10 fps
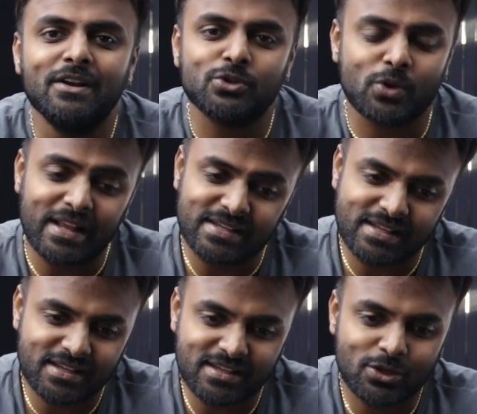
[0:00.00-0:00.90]
So I'll
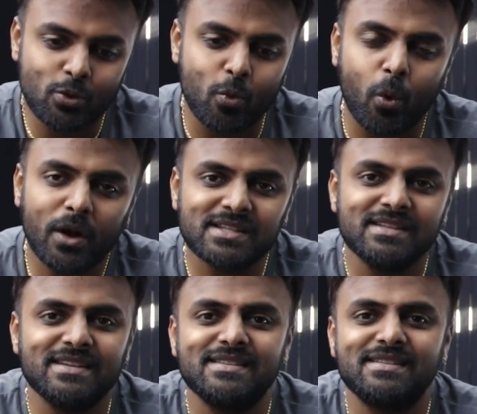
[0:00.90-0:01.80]
suggest you what's
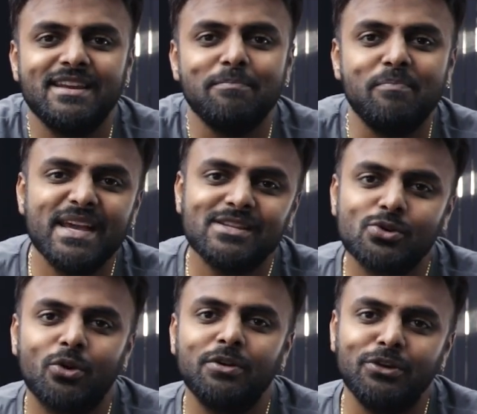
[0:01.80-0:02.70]
necessary
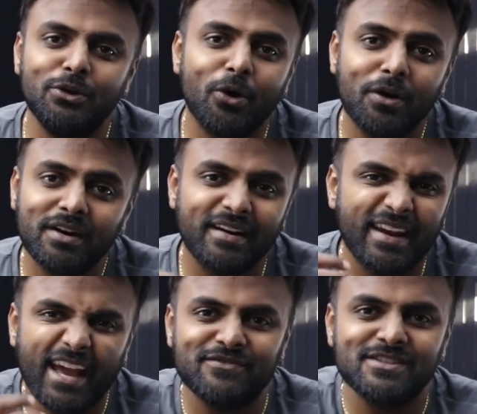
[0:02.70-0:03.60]
based on your
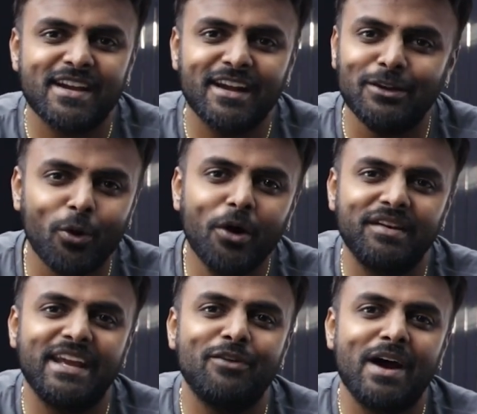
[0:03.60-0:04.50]
lifestyle, your
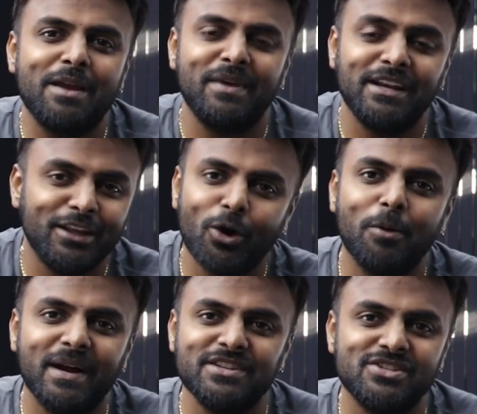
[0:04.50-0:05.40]
requirement, your
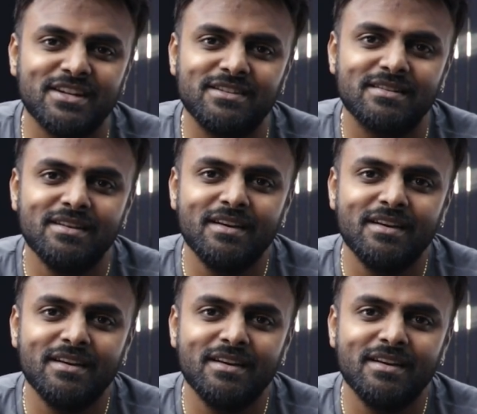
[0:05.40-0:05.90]
budget